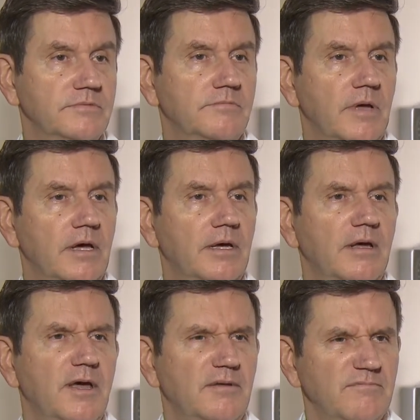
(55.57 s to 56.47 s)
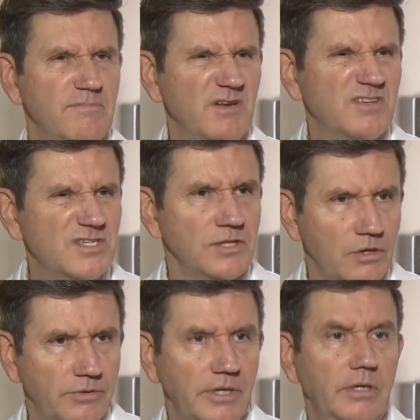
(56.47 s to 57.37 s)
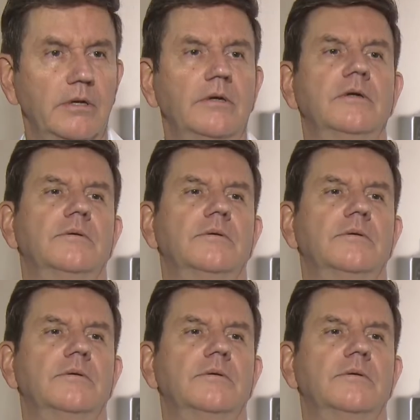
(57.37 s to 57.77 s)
Uh, mental slowing,